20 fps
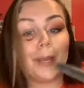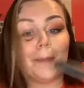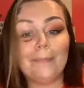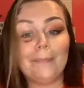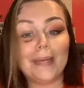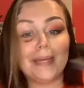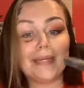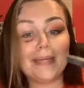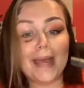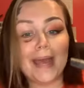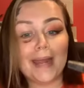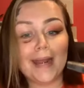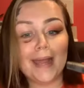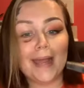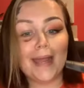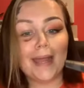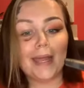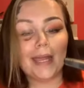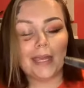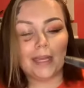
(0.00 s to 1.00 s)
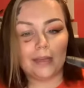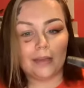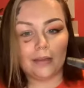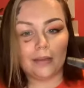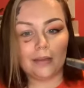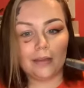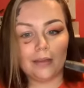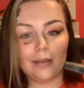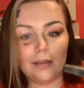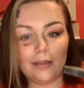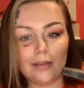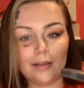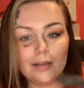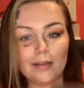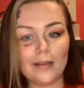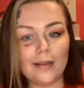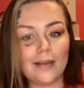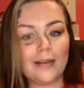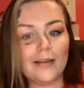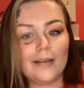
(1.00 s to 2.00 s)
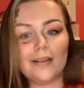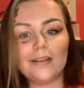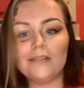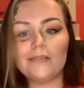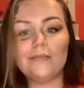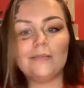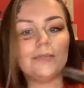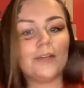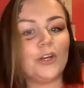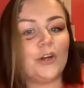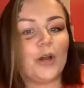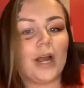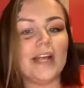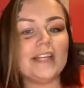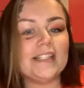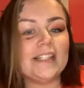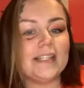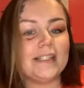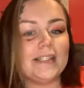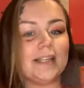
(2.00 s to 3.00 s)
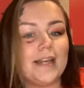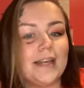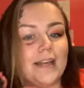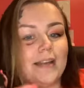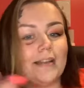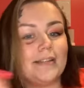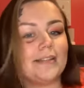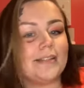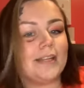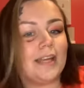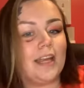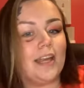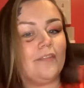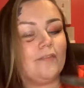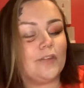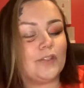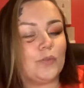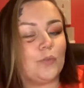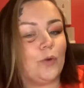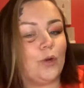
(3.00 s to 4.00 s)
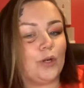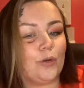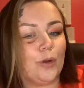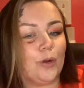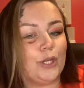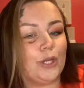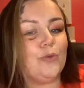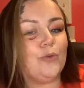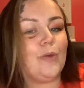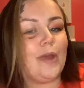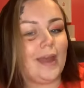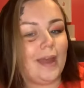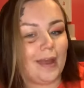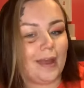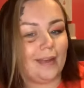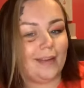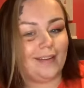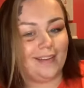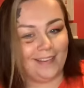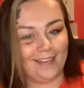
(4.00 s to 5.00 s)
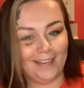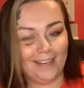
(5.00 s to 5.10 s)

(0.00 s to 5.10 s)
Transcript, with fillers: Big Daddy! Gracie said Steve is wondering where you at.